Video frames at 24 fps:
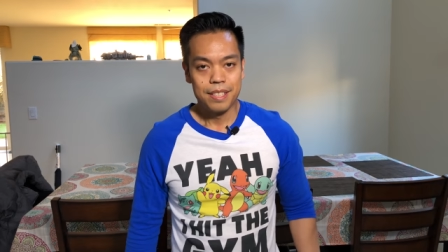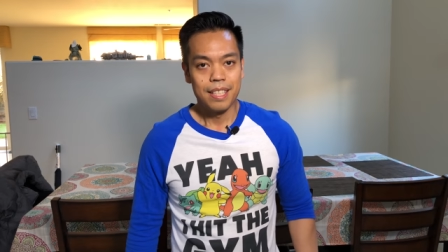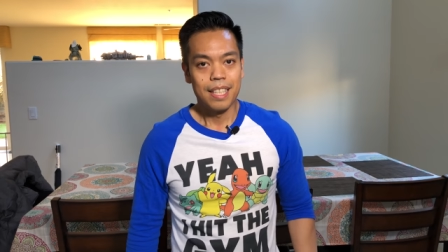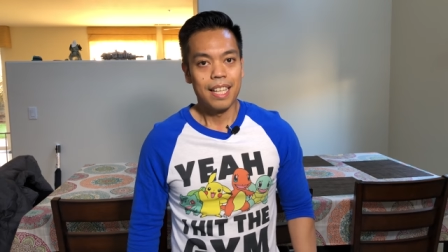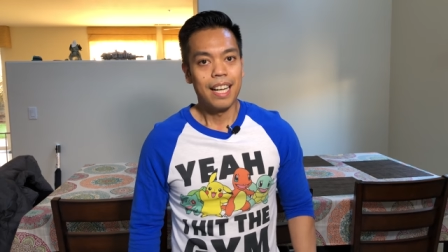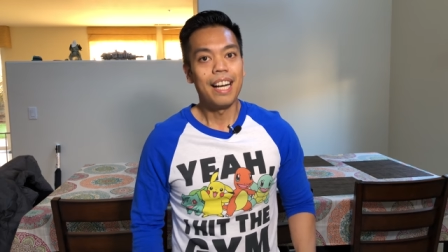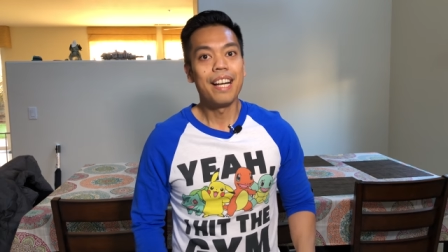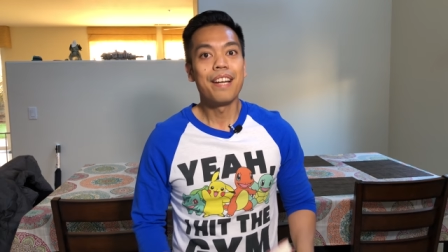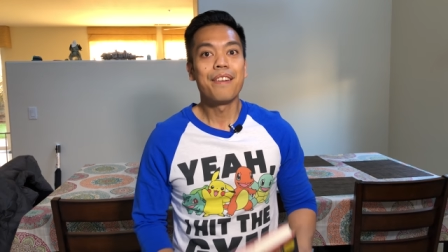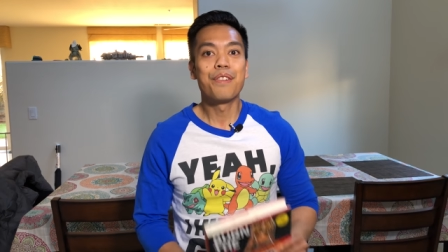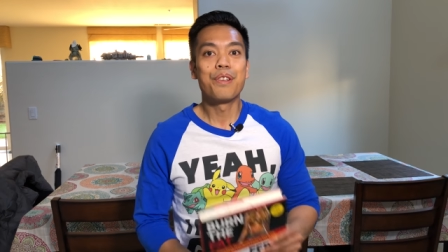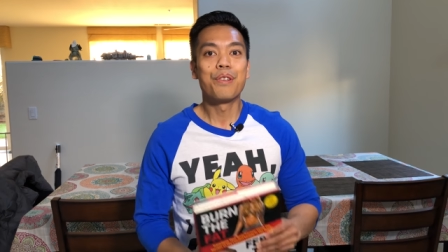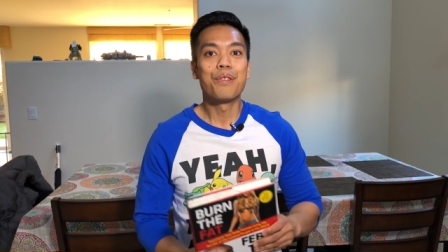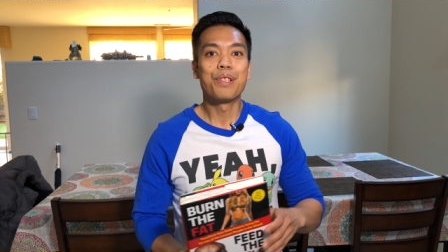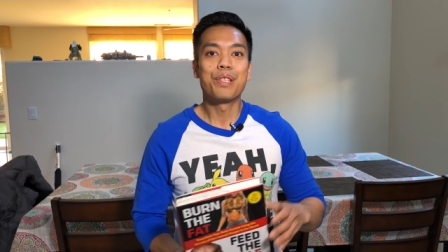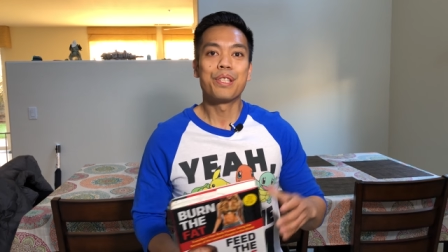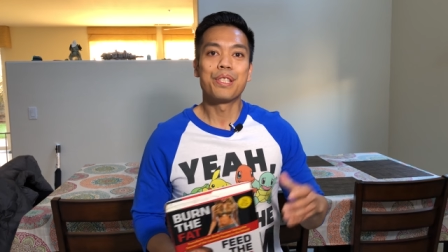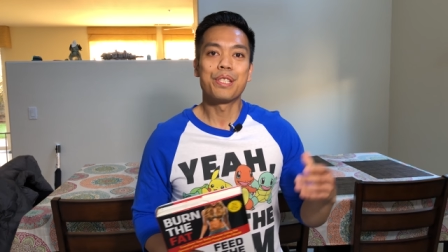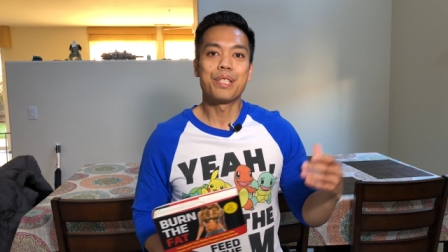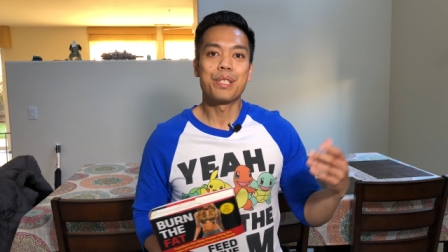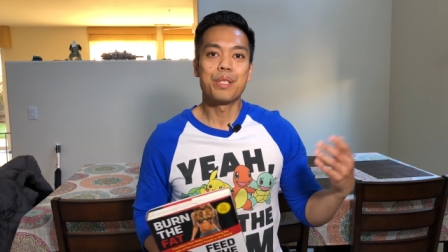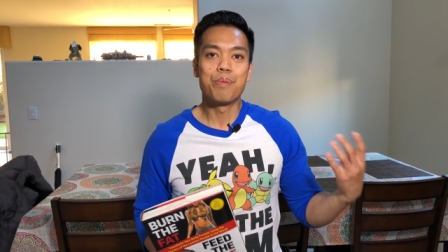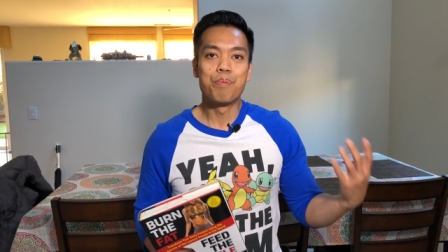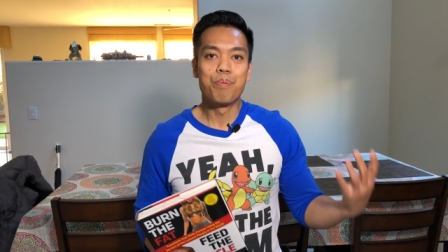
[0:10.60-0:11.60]
Hi everyone,
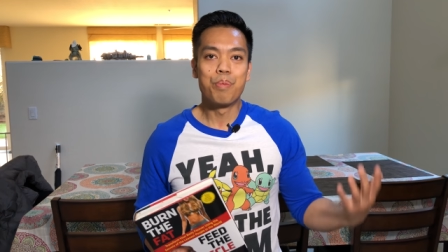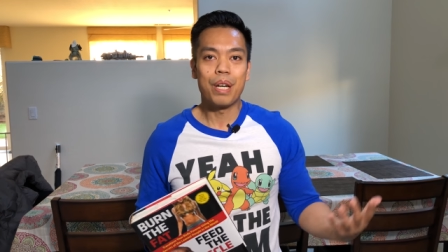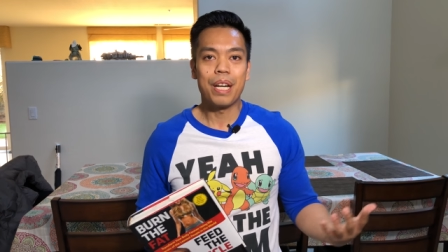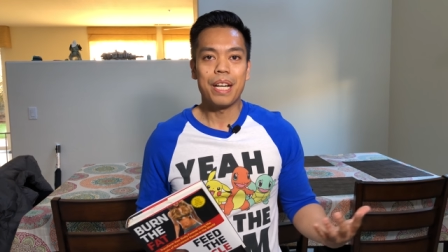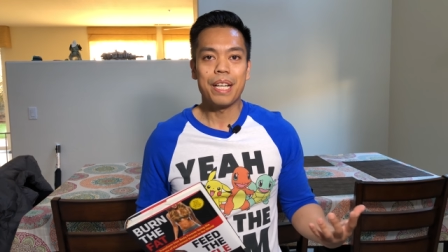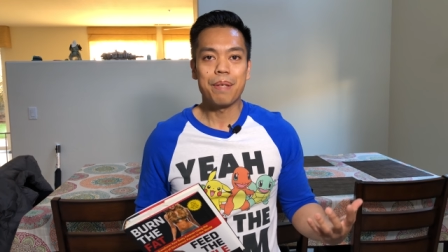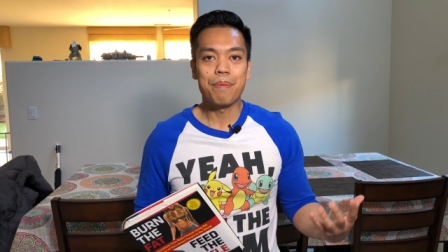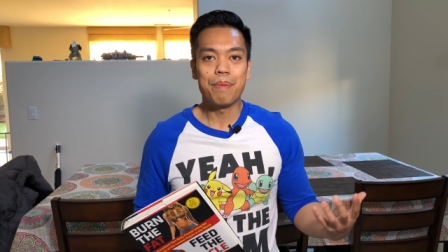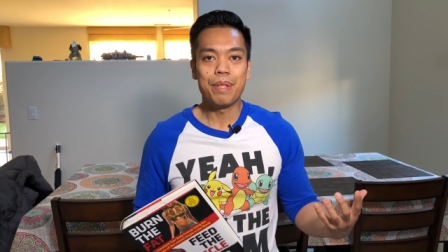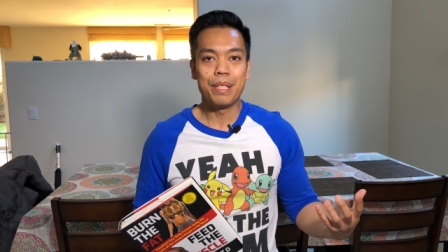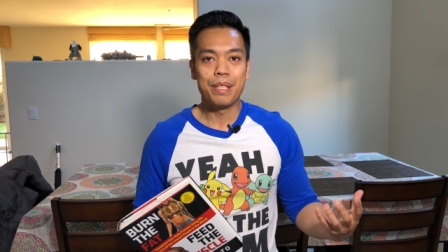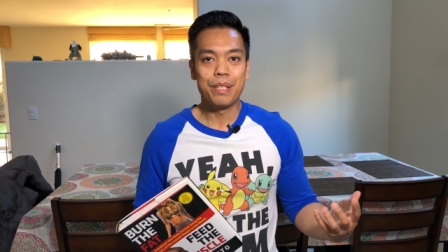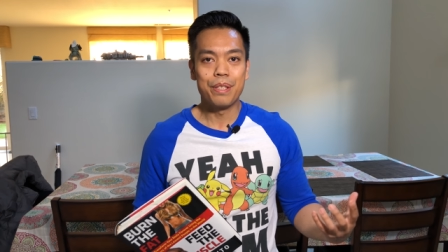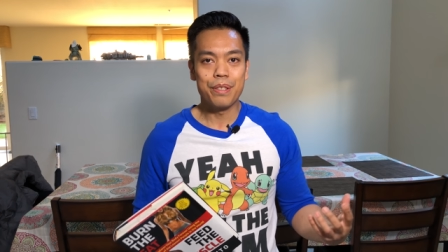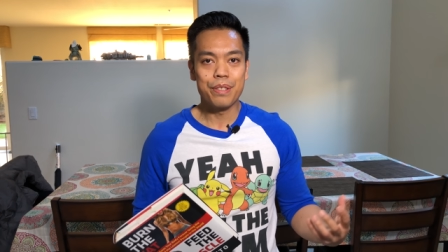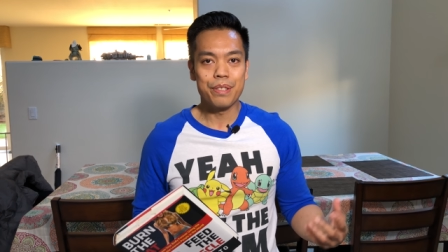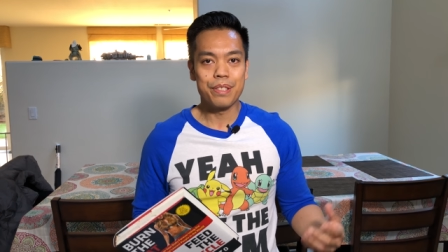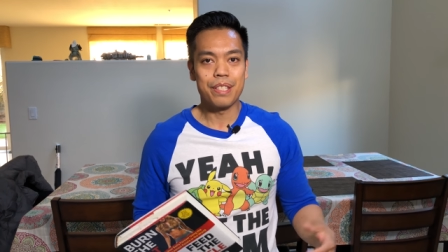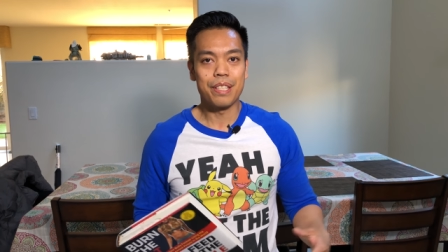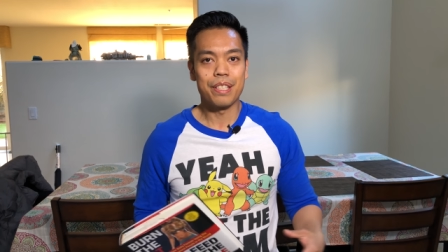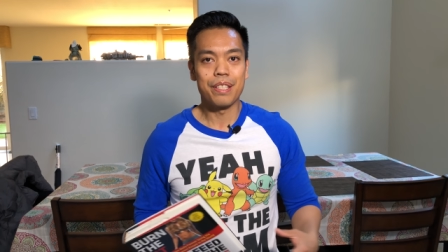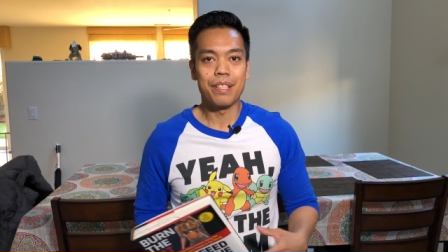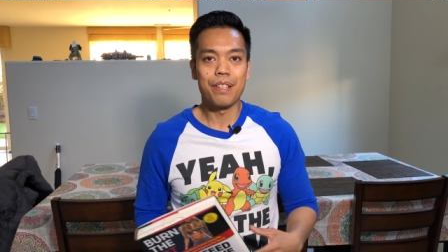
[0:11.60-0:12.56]
this is Brian Mendoza,